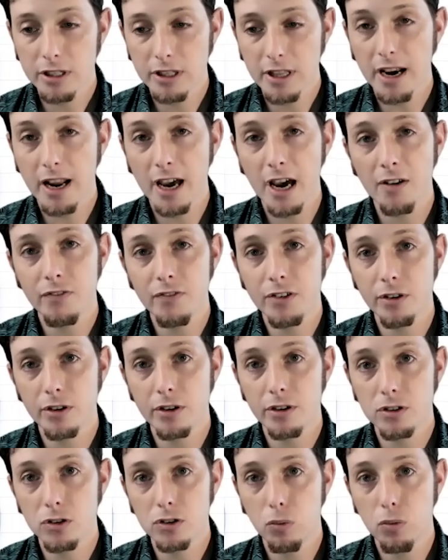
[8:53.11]
that
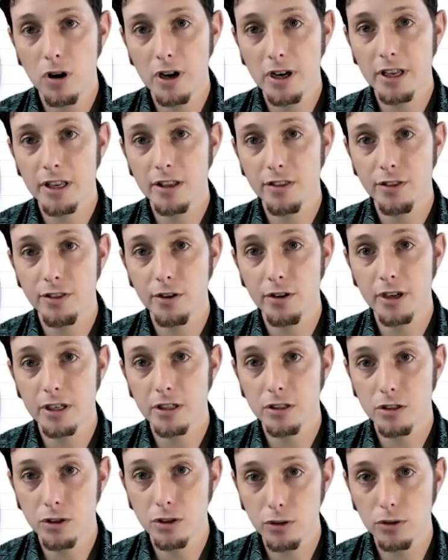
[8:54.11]
after
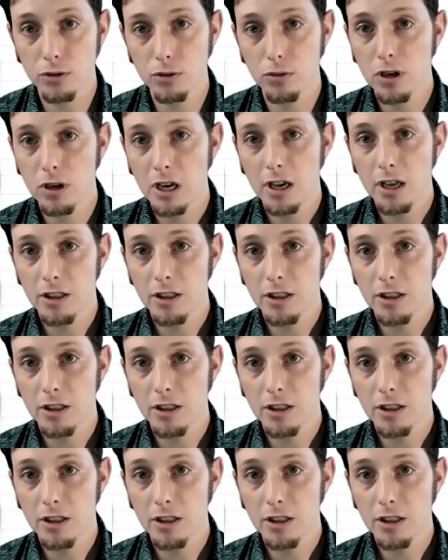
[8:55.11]
2032,